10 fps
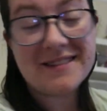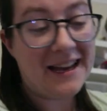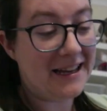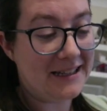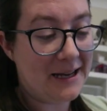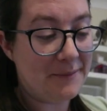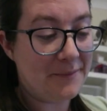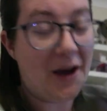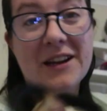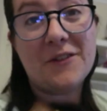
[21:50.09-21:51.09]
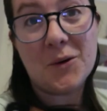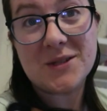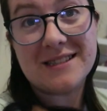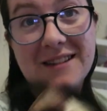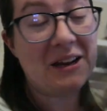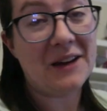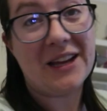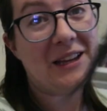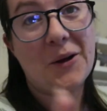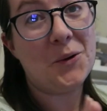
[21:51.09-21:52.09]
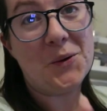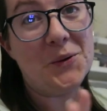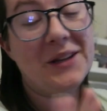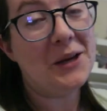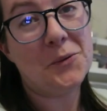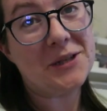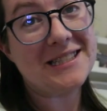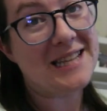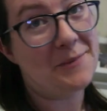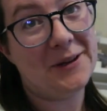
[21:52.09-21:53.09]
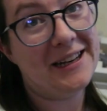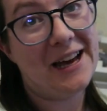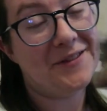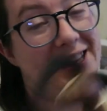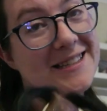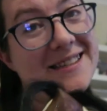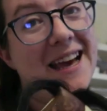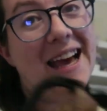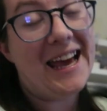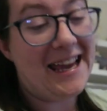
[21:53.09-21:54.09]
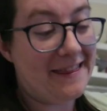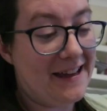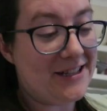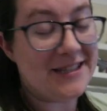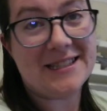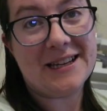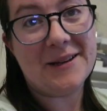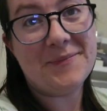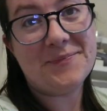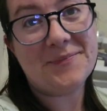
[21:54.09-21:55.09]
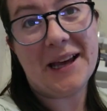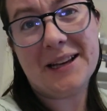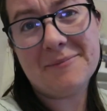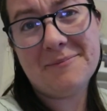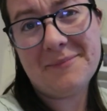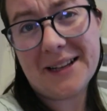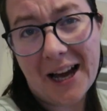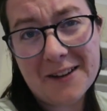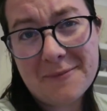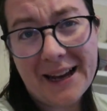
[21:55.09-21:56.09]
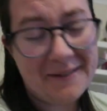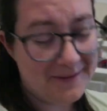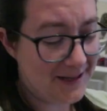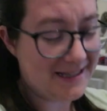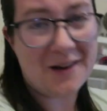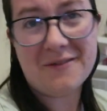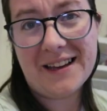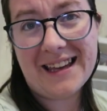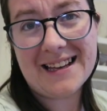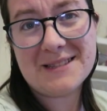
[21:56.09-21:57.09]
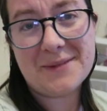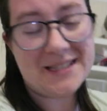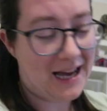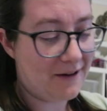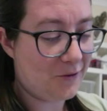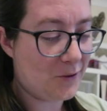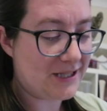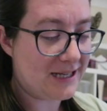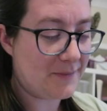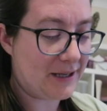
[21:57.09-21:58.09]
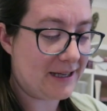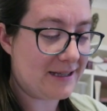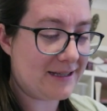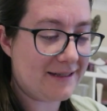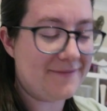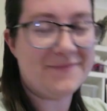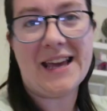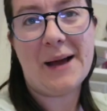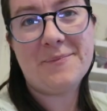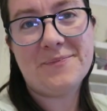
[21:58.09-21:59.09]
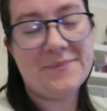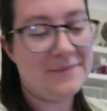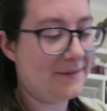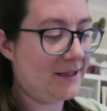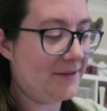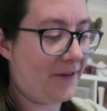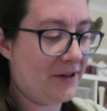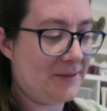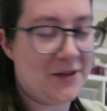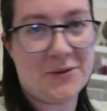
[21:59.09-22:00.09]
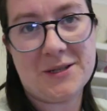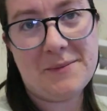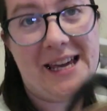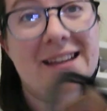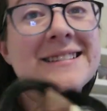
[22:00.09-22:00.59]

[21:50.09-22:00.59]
And I'd have a whole wooden stable and have these in there just to like kind of play with myself, I guess, but to have horses, because yeah, very special to me.